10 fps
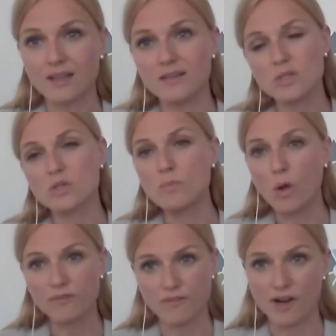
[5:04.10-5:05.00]
it is
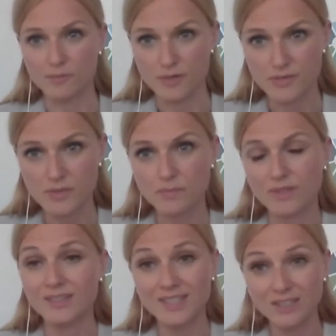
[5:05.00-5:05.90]
small farmers
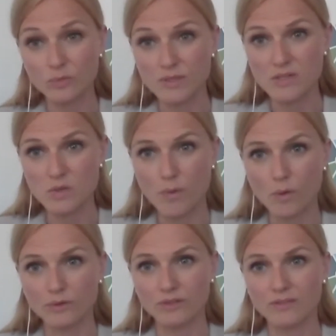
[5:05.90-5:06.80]
that need to be
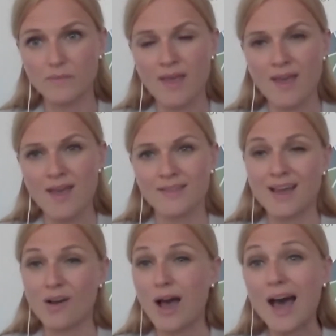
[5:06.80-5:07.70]
supported.
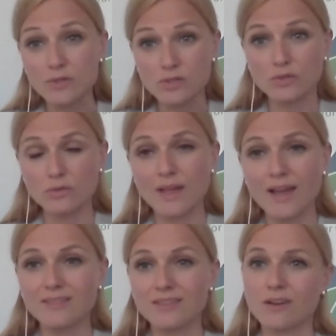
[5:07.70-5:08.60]
Now, how to do that?
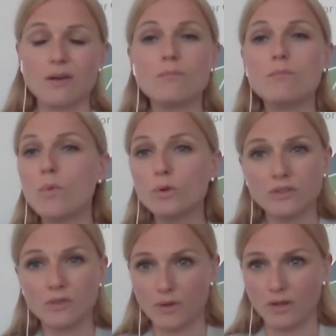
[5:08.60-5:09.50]
There are
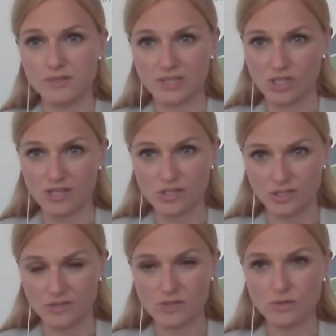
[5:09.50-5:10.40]
multiple
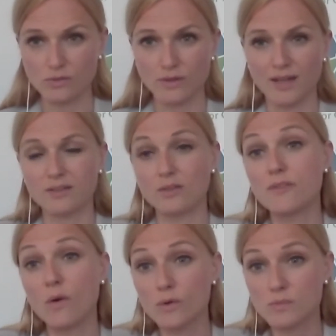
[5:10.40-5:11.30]
suggestions to do that.
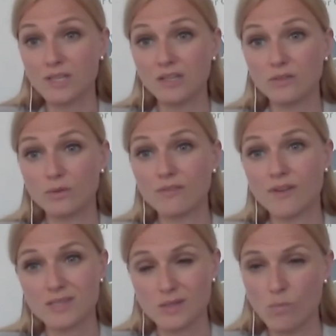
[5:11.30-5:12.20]
Of course, we need to
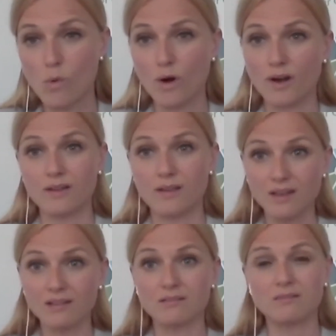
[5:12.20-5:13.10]
invest more
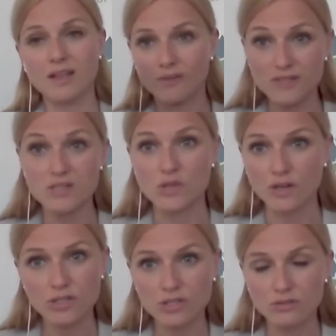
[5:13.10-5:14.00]
in
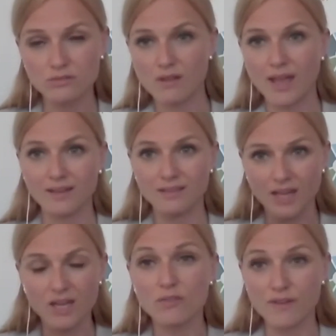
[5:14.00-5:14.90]
research and
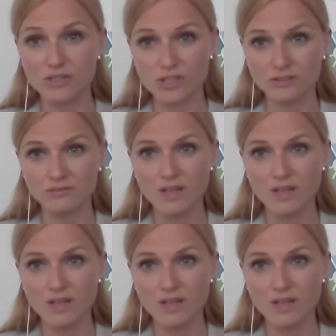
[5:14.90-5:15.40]
innovation.